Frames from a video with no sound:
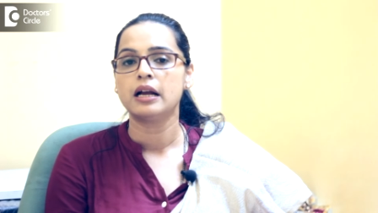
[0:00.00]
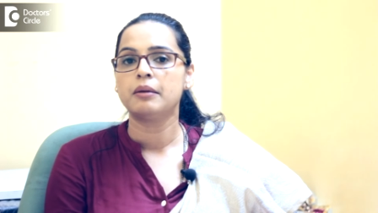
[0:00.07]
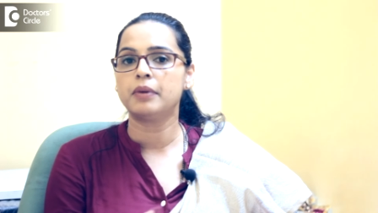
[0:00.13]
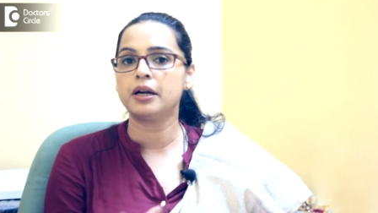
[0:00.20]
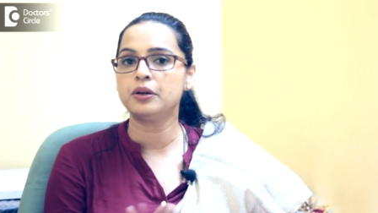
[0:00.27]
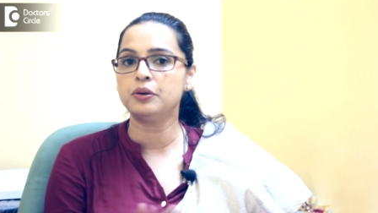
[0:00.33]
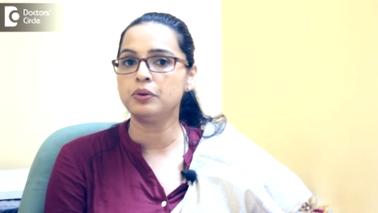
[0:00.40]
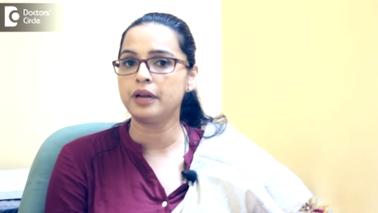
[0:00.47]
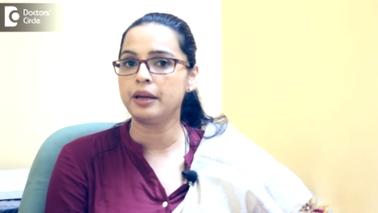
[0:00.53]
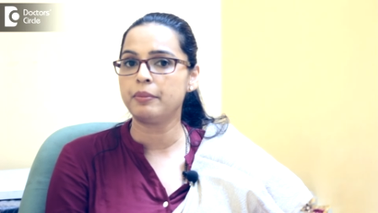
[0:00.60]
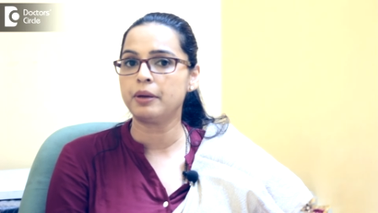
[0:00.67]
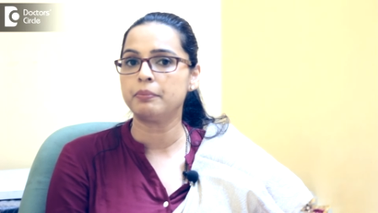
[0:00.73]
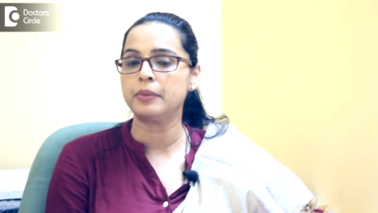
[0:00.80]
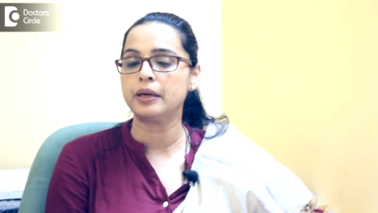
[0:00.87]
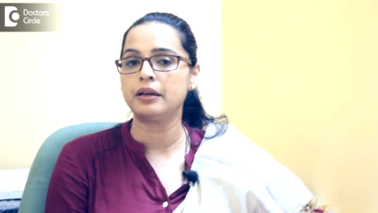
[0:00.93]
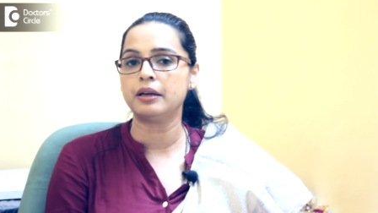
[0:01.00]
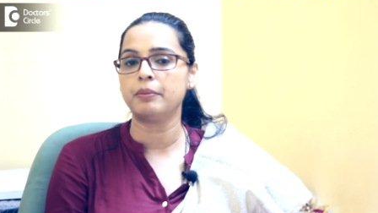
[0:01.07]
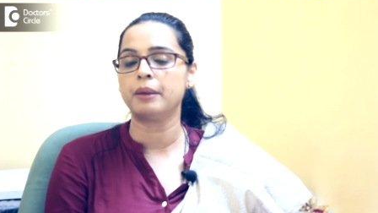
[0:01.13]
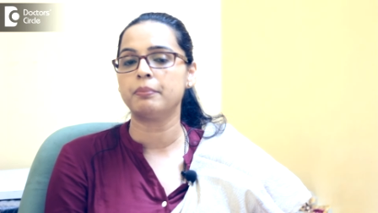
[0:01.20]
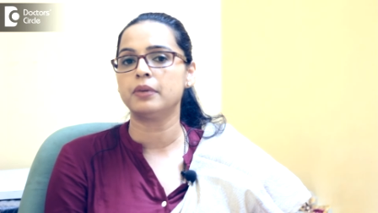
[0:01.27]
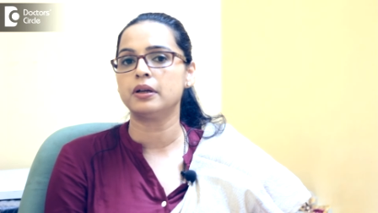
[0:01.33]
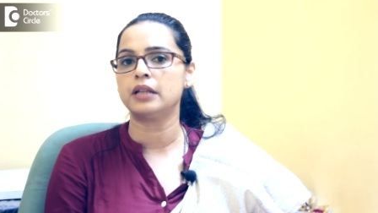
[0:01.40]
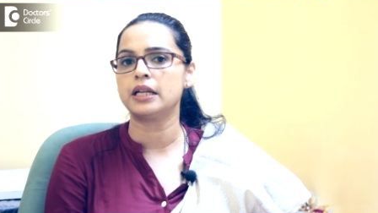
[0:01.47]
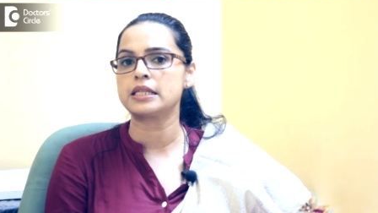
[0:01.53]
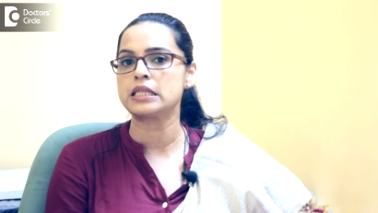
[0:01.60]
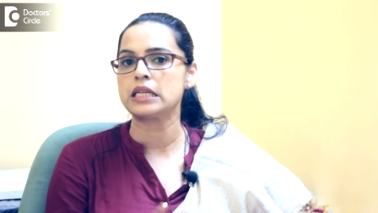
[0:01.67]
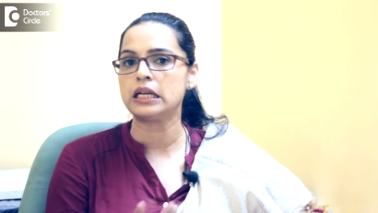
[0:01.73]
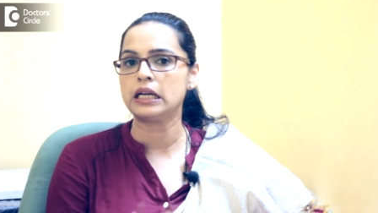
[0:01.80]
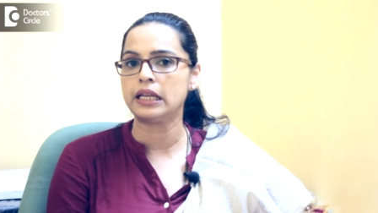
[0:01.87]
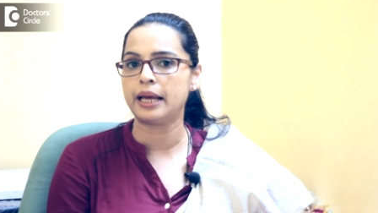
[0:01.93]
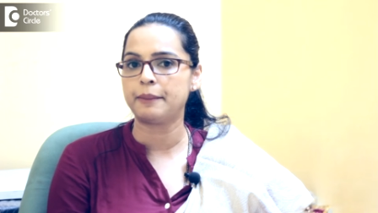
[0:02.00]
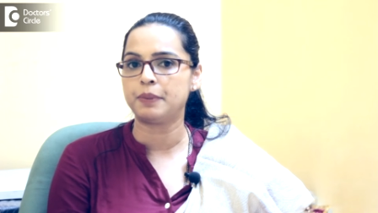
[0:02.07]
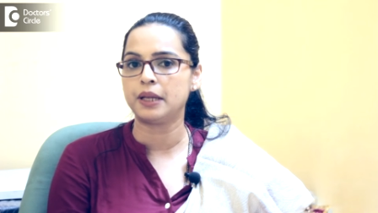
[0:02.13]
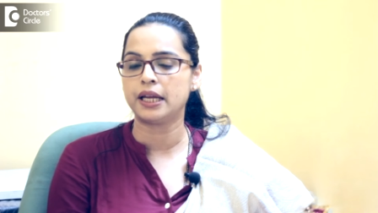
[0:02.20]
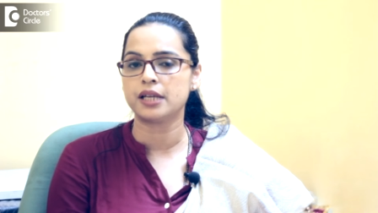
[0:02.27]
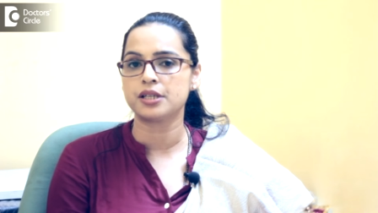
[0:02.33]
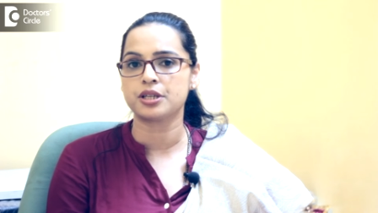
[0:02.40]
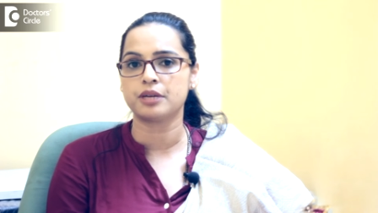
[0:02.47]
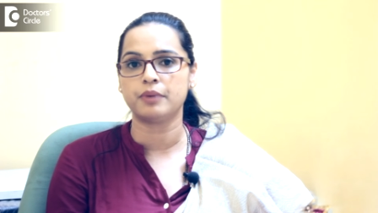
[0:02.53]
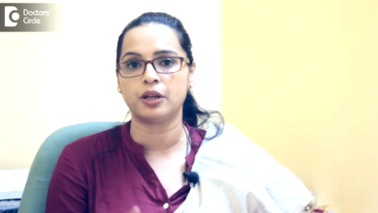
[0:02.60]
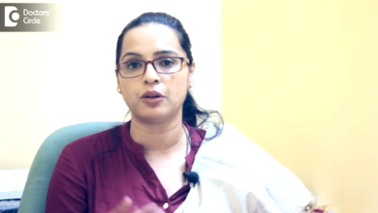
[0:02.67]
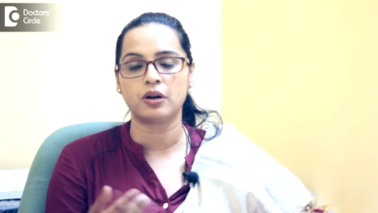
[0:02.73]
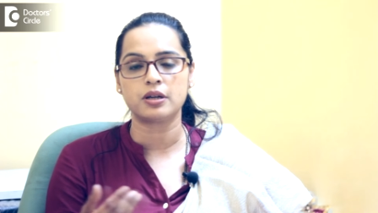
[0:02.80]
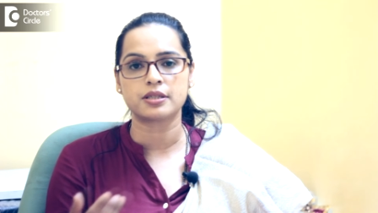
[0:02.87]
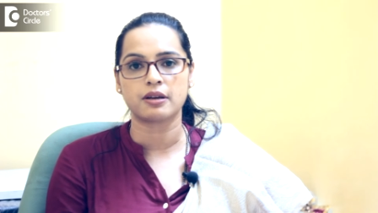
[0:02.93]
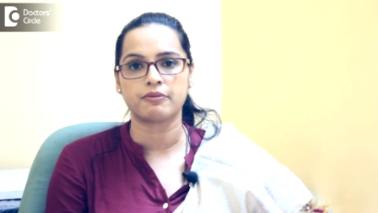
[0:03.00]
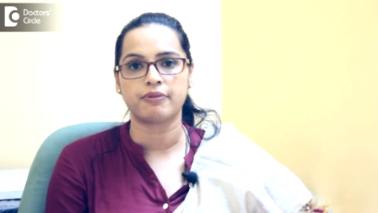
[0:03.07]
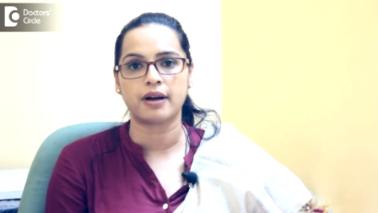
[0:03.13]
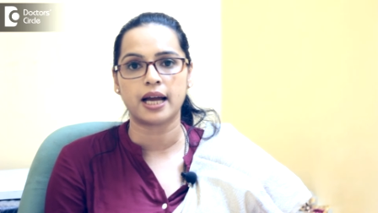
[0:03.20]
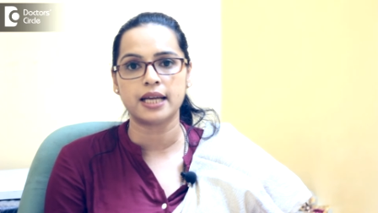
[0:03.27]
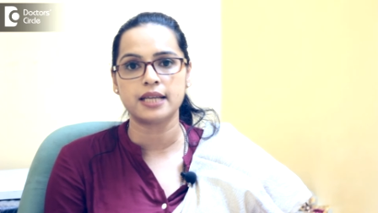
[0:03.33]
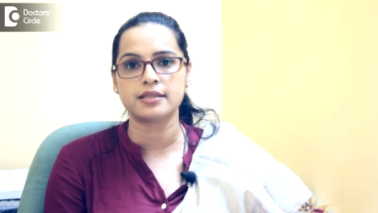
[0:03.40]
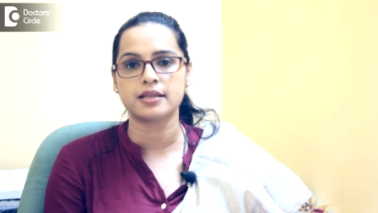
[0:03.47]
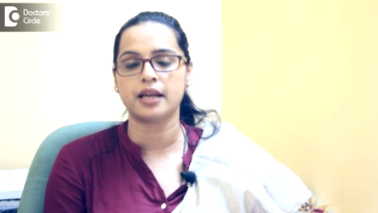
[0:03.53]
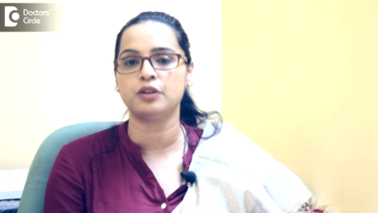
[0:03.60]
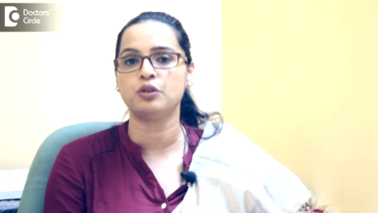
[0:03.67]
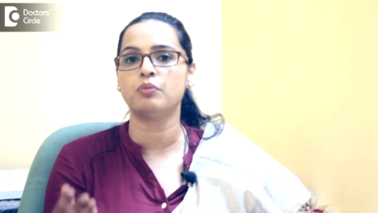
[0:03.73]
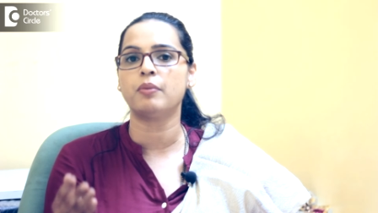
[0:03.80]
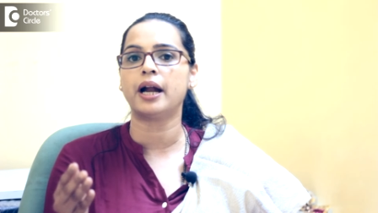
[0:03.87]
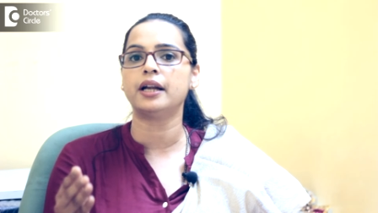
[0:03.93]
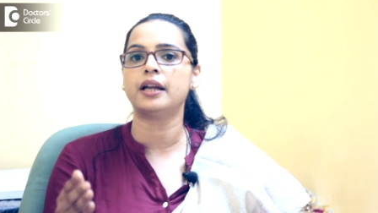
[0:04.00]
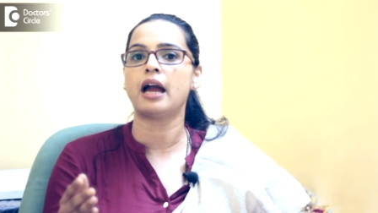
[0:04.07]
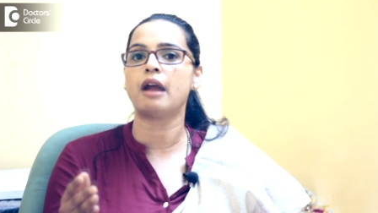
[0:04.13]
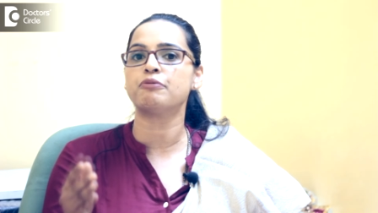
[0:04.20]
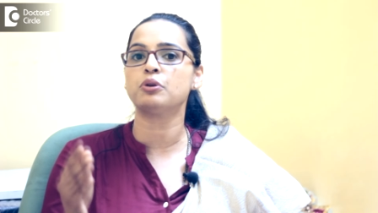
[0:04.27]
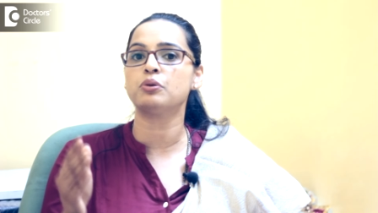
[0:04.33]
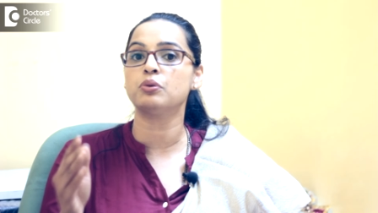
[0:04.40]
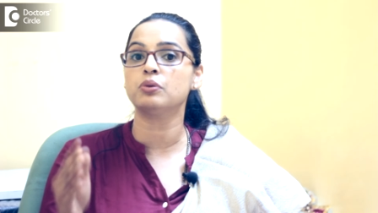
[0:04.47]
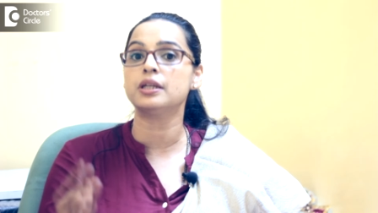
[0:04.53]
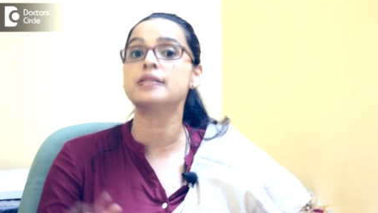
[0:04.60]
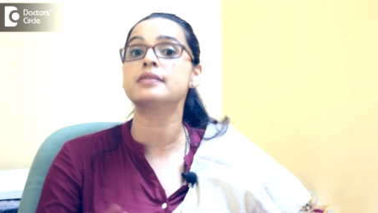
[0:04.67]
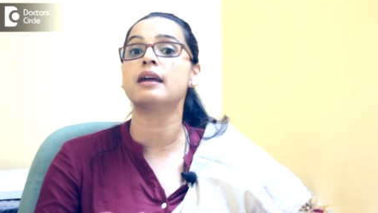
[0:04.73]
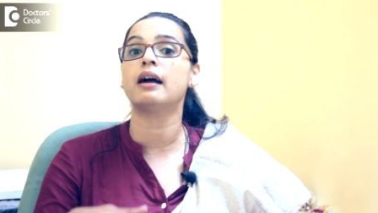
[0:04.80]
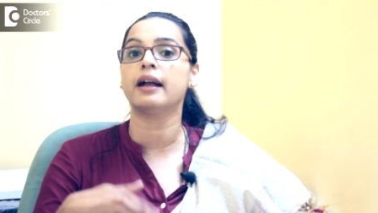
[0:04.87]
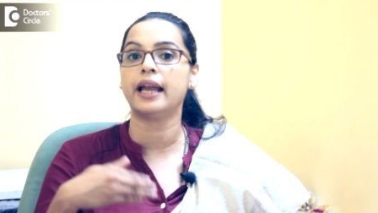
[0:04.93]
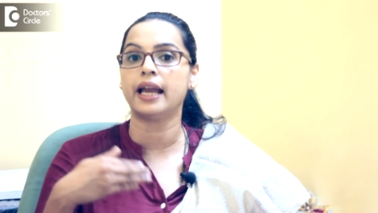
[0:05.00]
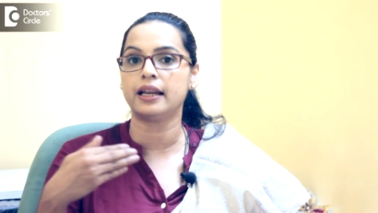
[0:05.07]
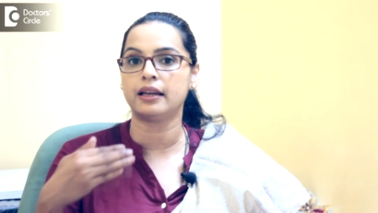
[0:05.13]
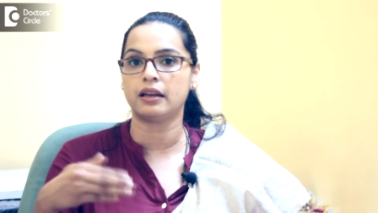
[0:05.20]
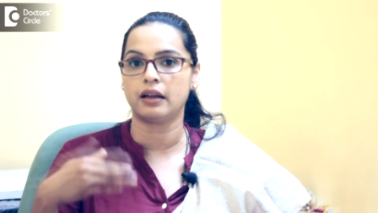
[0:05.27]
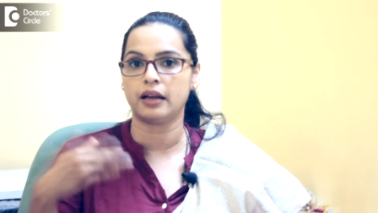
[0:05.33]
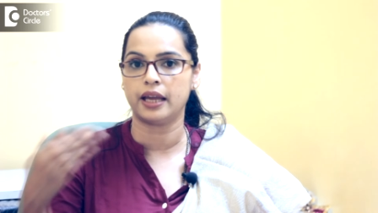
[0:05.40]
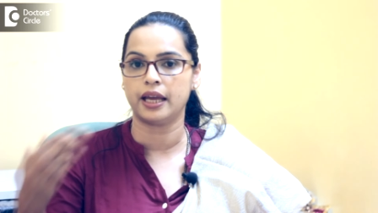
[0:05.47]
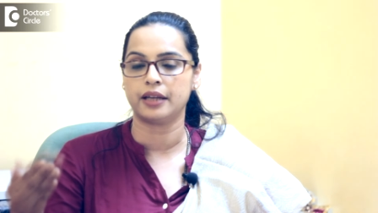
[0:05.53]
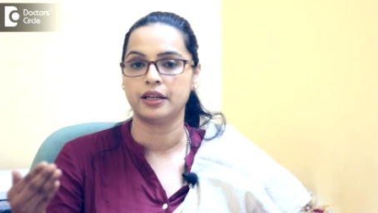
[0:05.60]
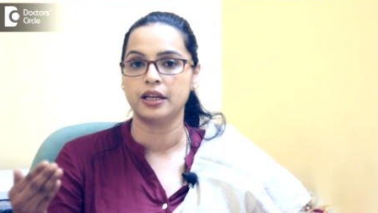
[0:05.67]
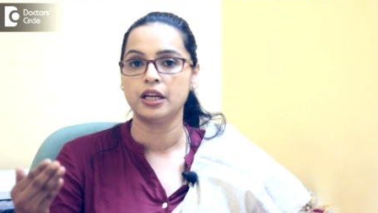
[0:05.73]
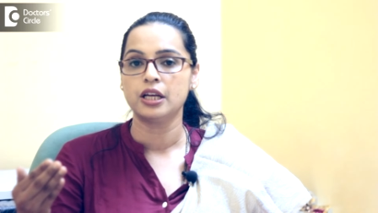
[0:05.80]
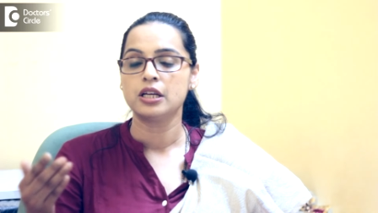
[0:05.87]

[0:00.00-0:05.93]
But do remember, remember that single application may not suffice and you might have to do this again and again.